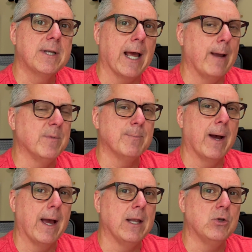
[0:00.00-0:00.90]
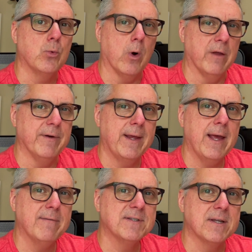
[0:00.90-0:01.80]
times my
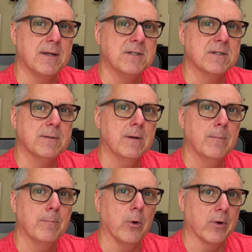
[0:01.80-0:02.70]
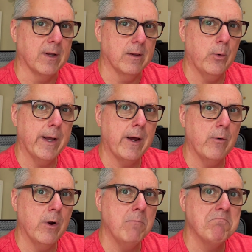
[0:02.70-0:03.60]
12.5 cents per kilowatt
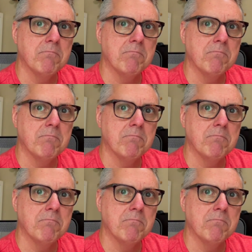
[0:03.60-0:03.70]
hour.